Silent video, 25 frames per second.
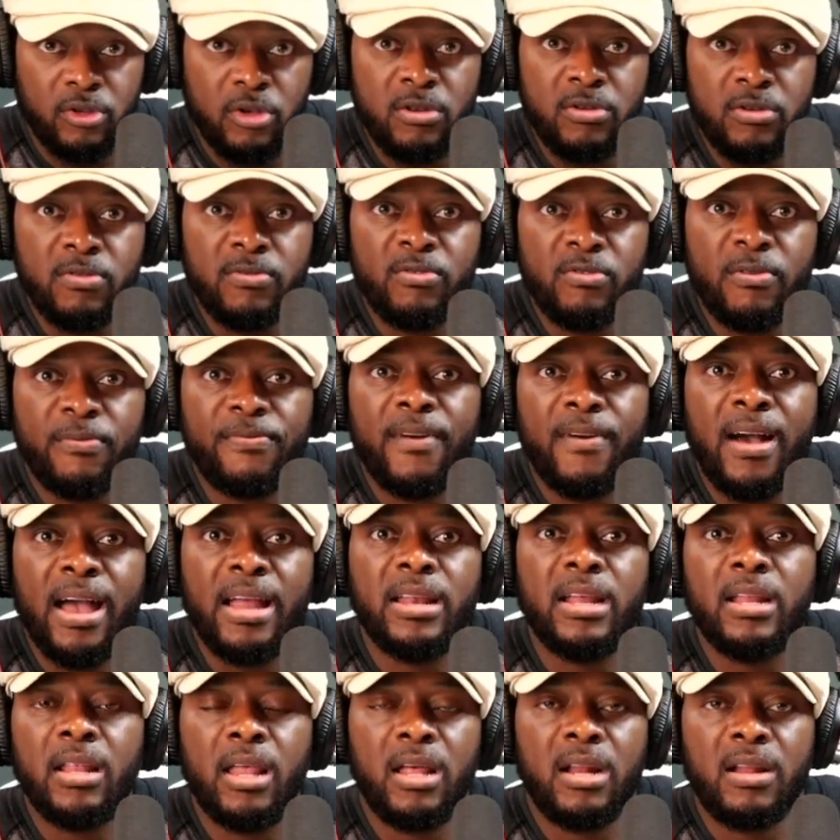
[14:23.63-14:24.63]
So you
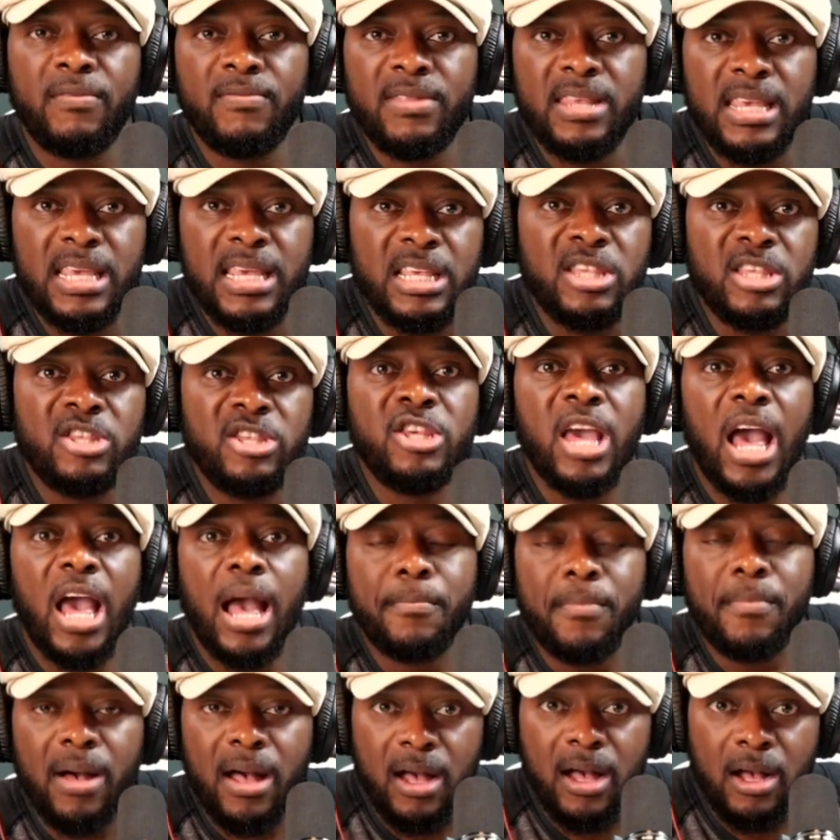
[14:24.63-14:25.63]
find a lot of the
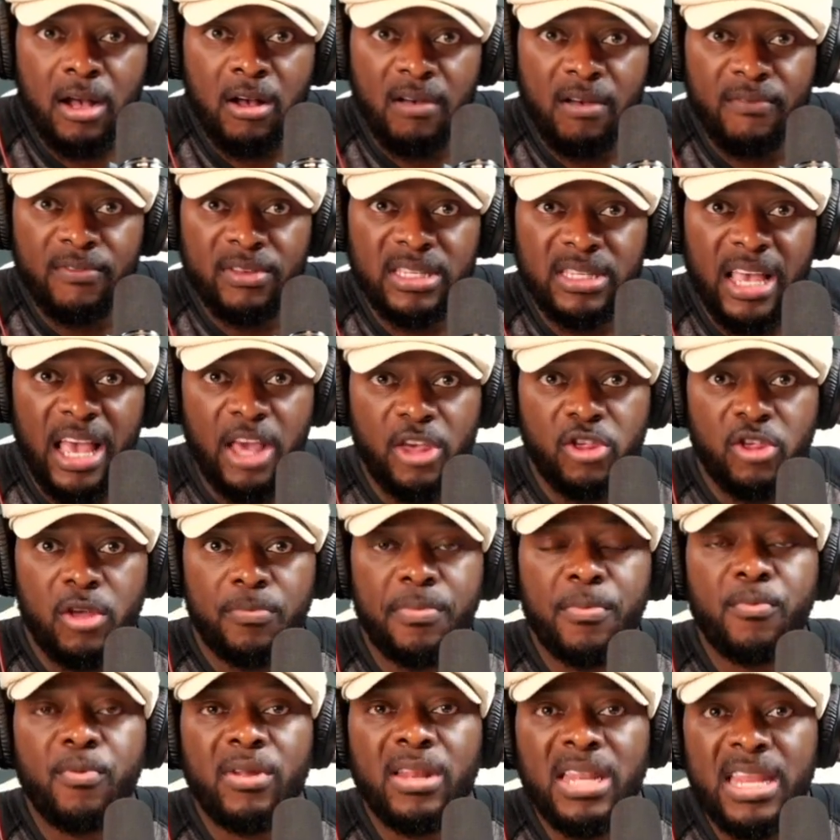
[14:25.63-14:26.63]
jackpot
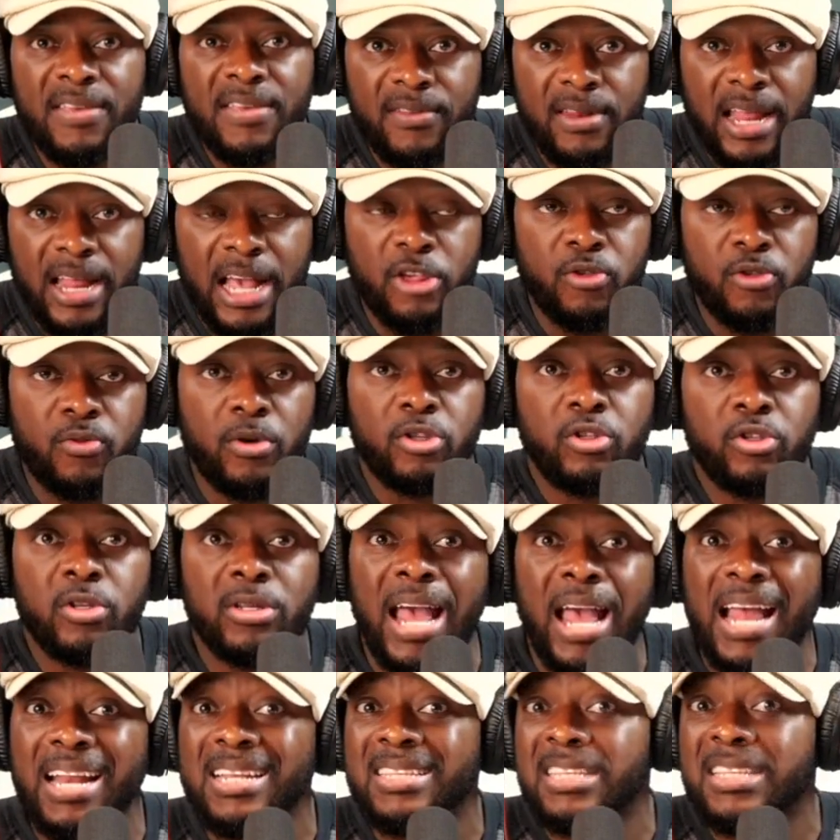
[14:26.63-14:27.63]
conversation, people leaving Nigeria.
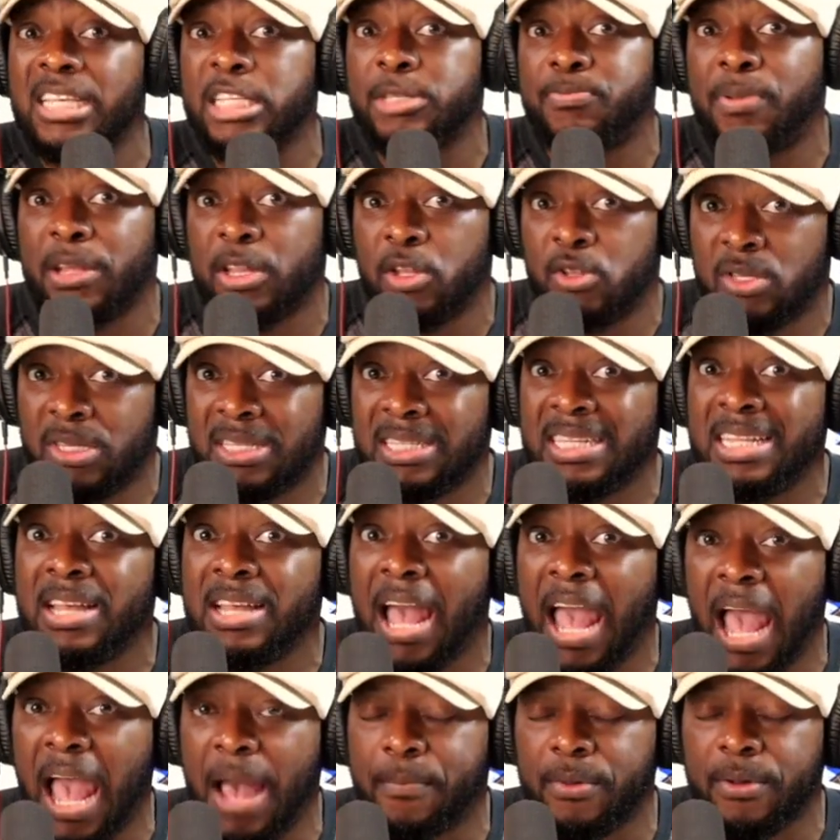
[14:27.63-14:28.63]
So that is expected to
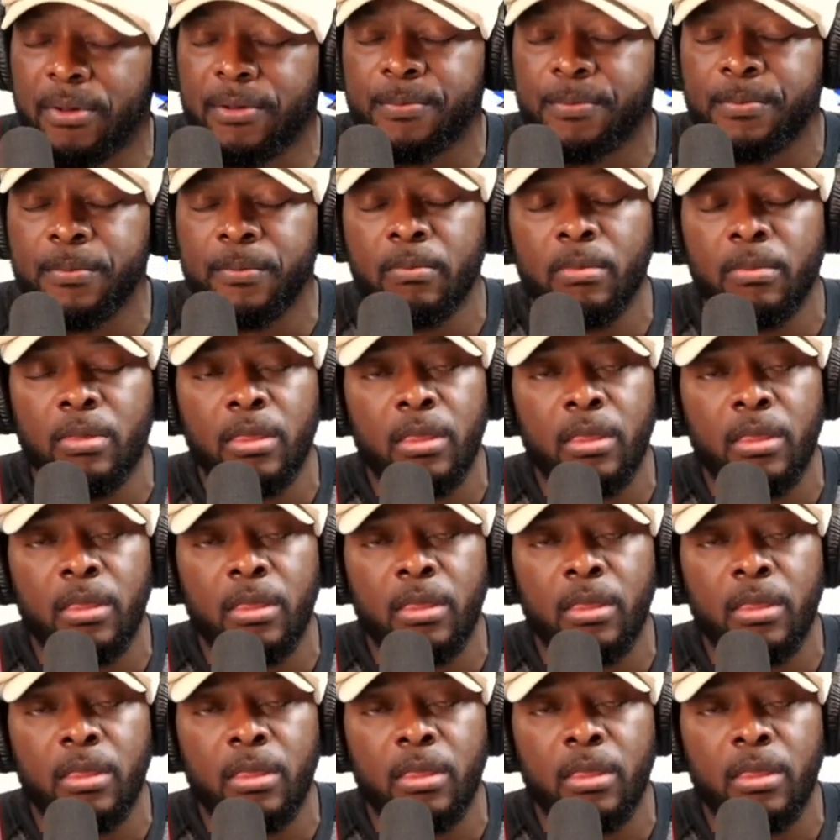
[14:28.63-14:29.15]
still happen.